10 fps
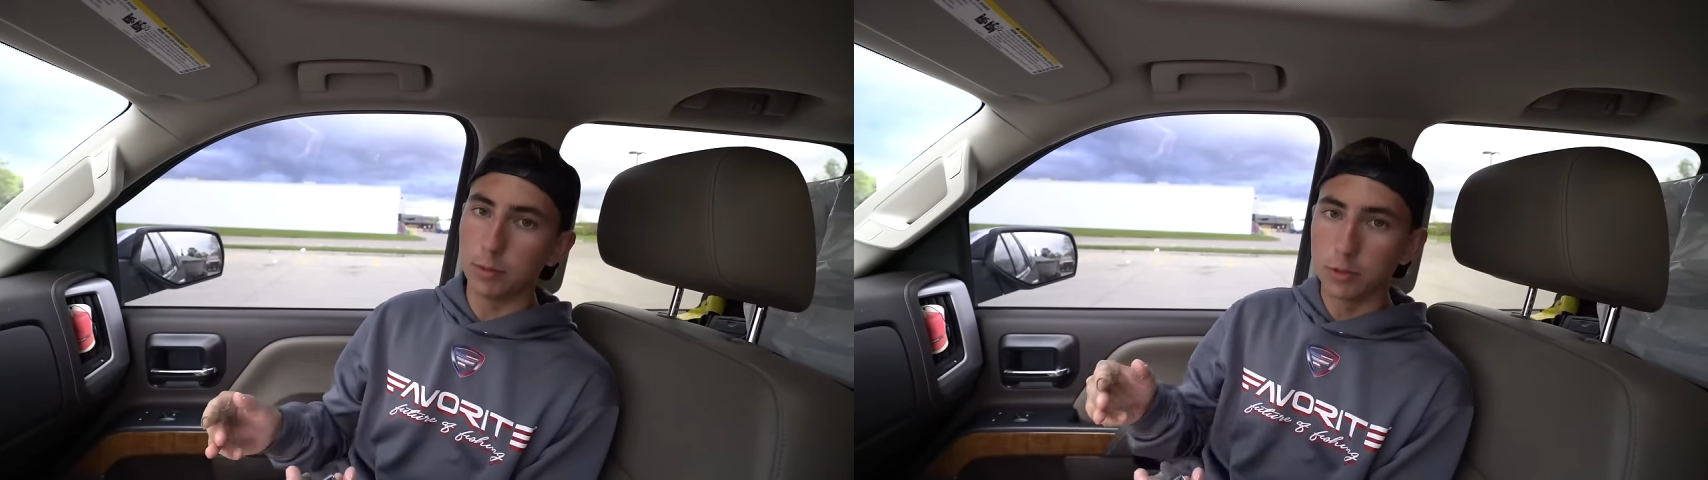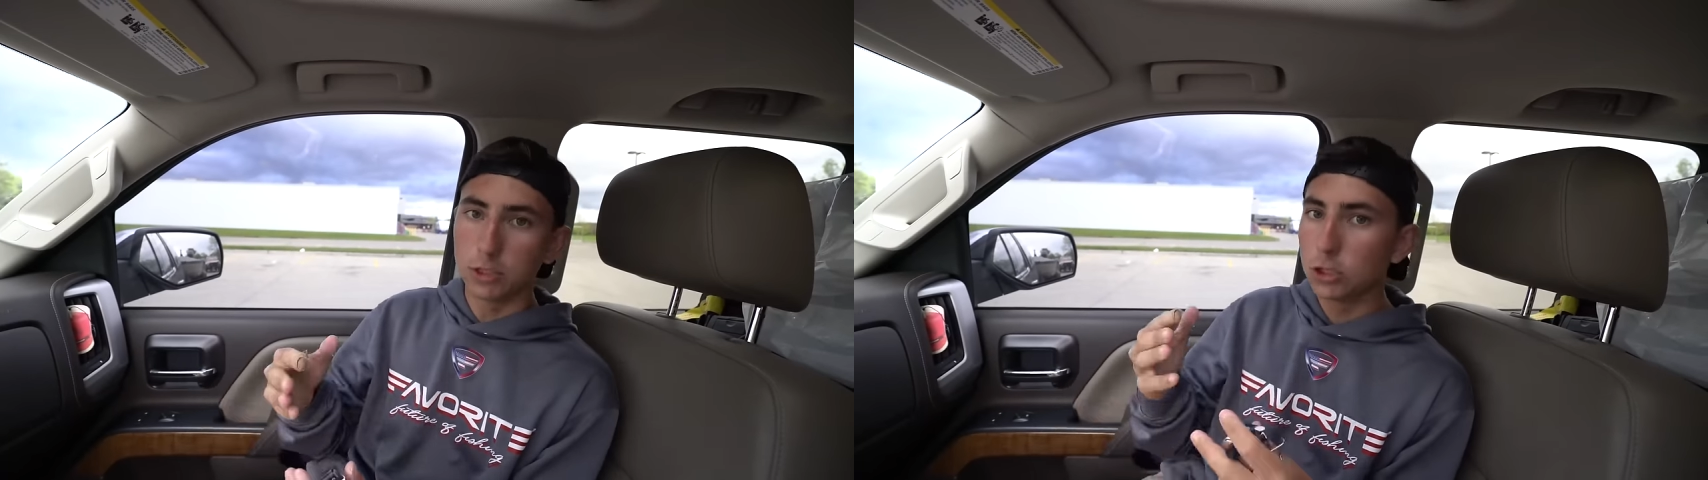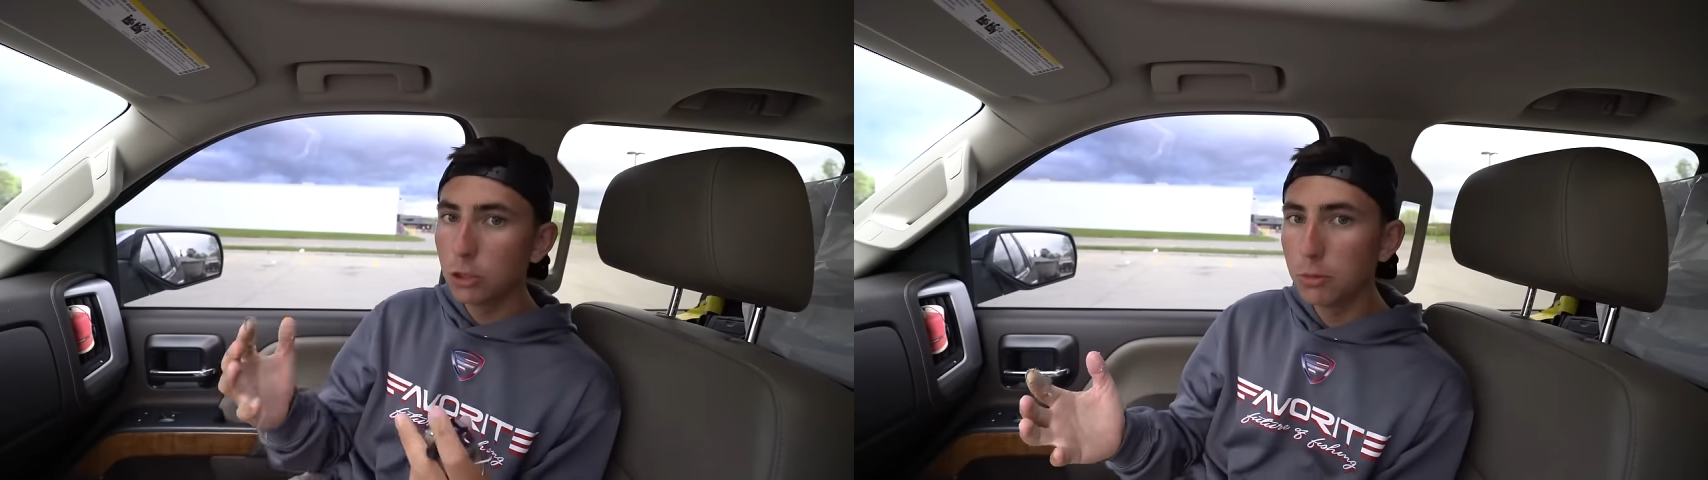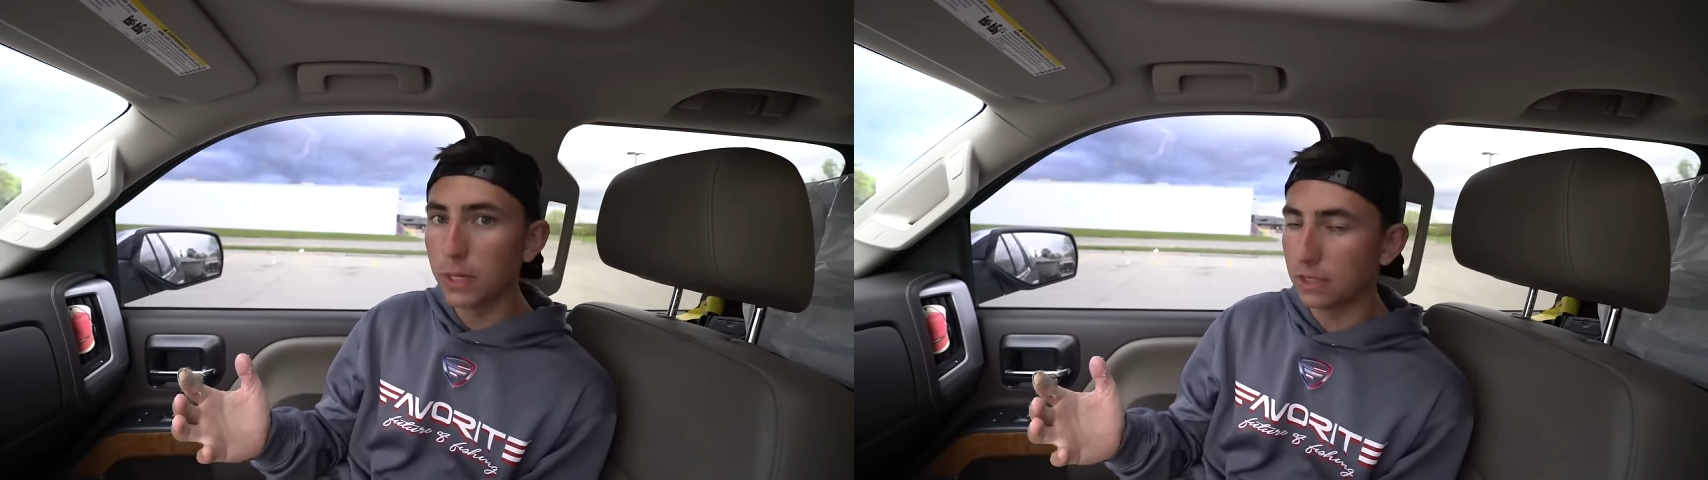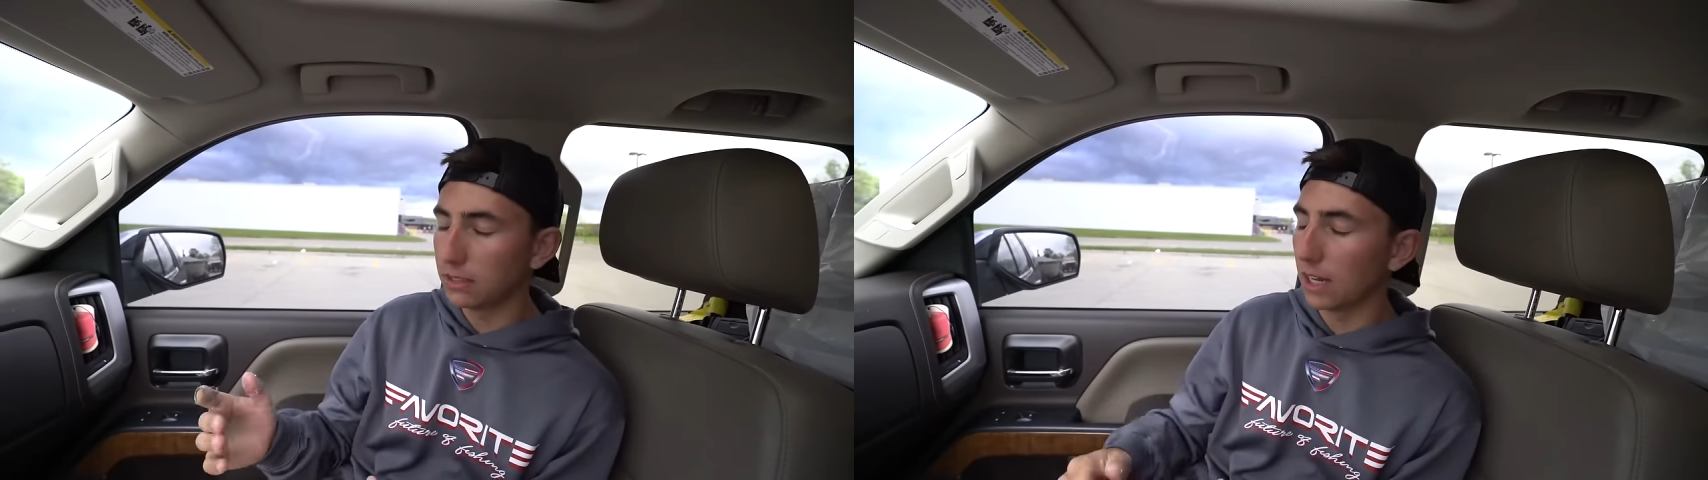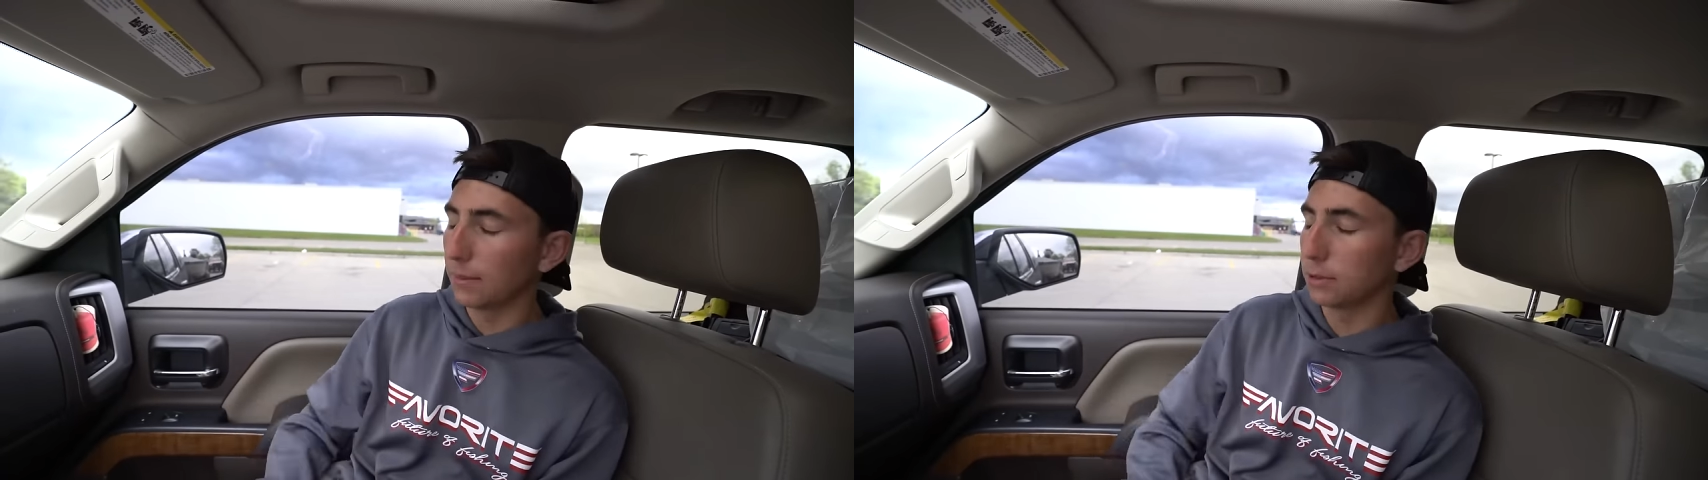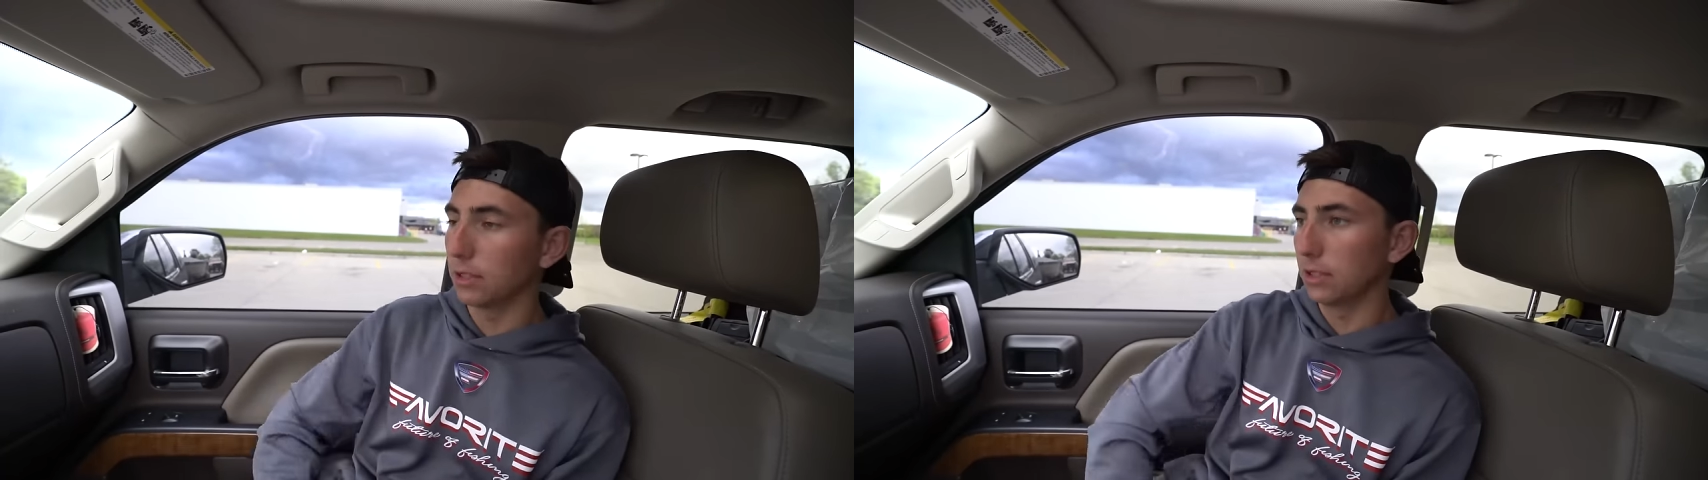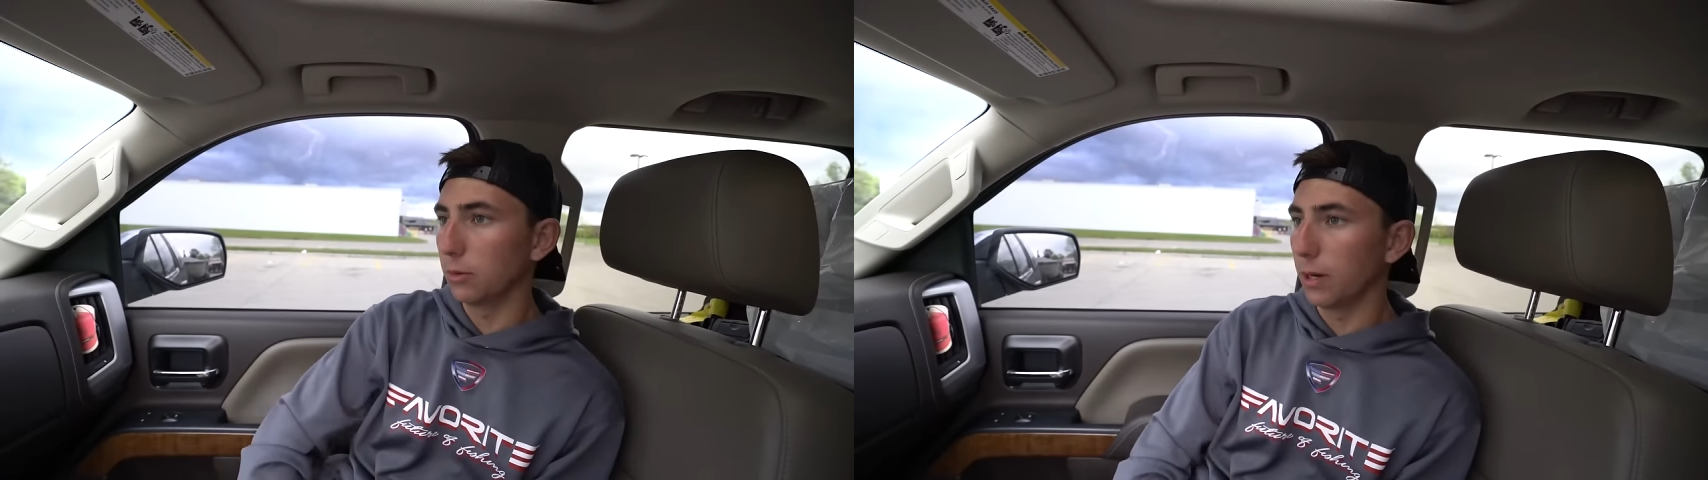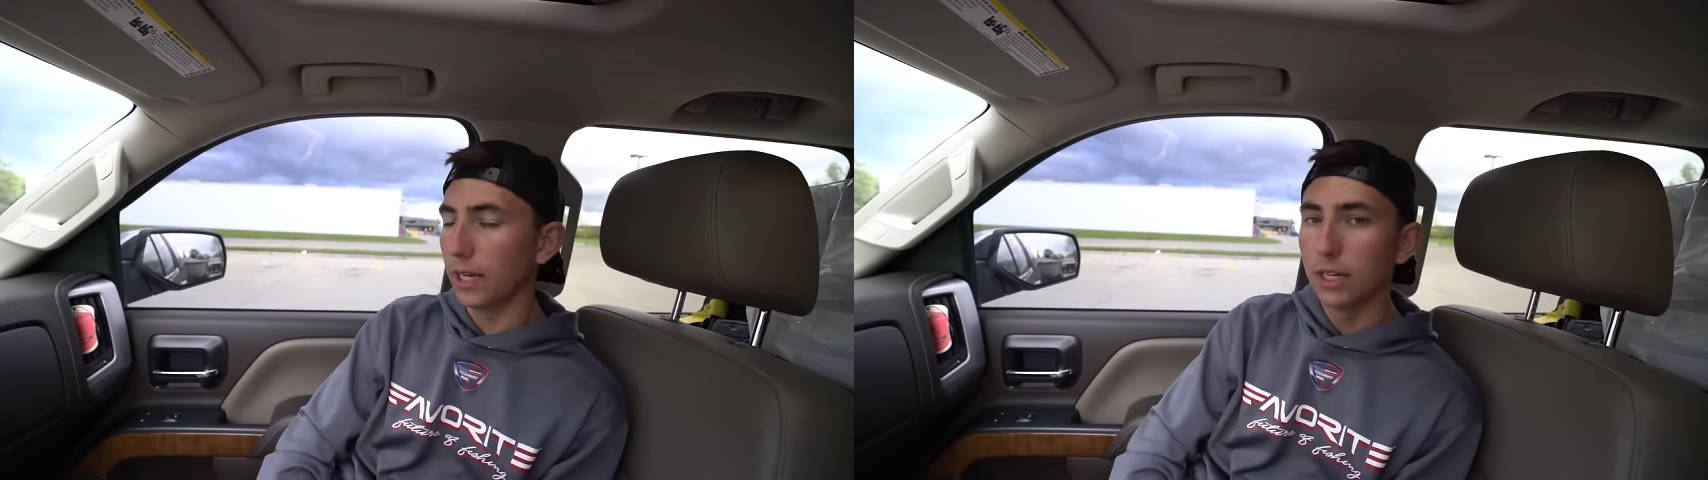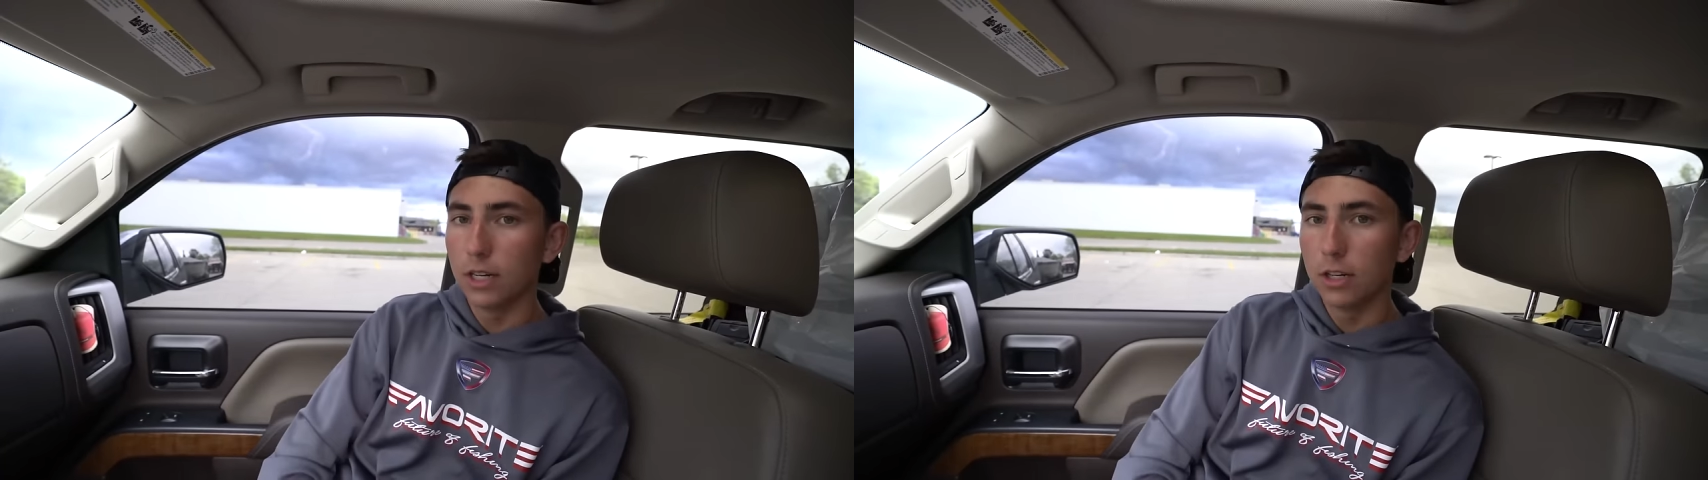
There was just too many stops along the way.